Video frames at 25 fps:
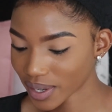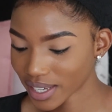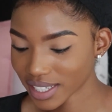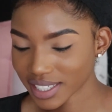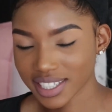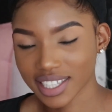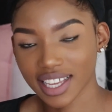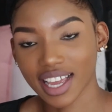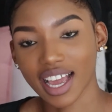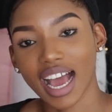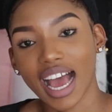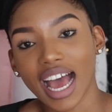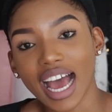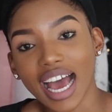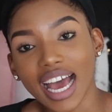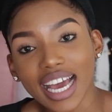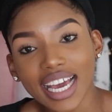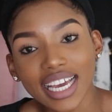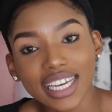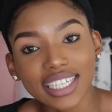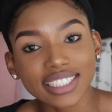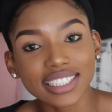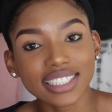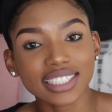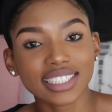anyways
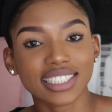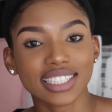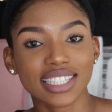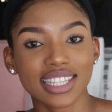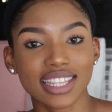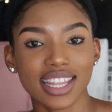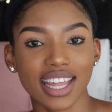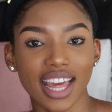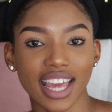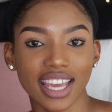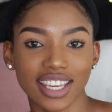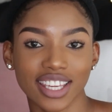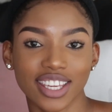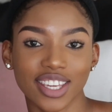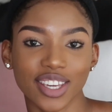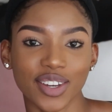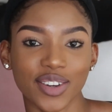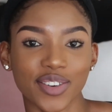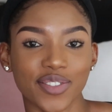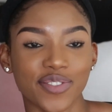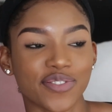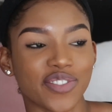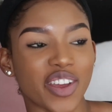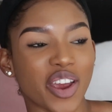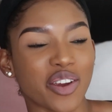guys,
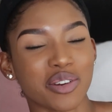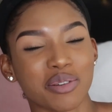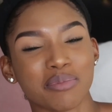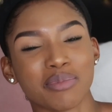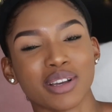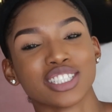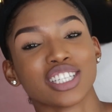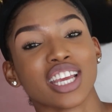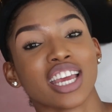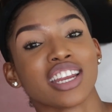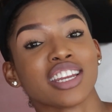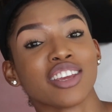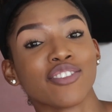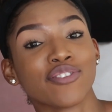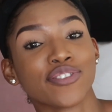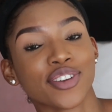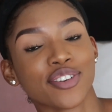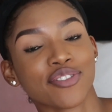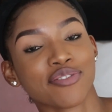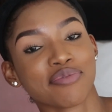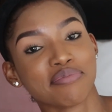thank you very much,